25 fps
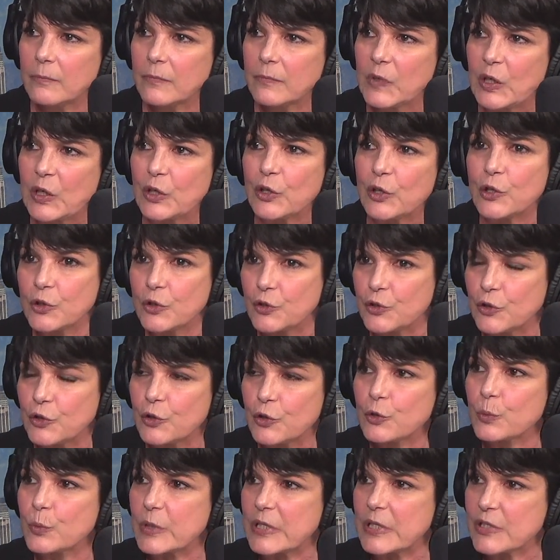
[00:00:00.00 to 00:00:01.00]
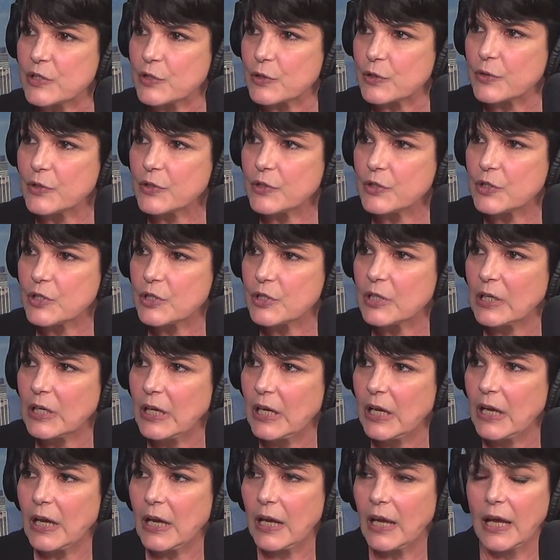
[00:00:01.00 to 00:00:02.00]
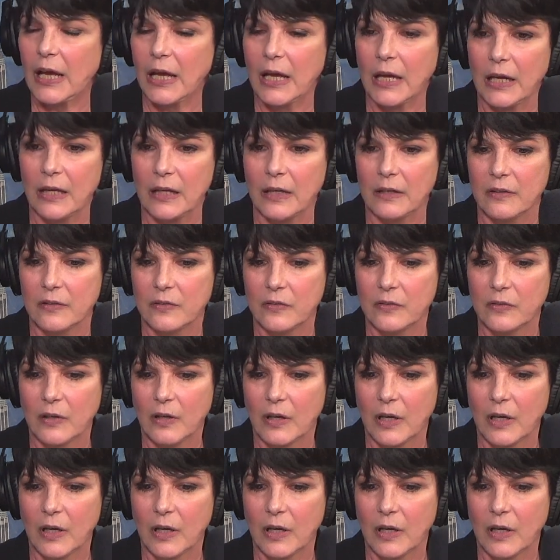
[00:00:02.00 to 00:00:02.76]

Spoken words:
You know, you do your research and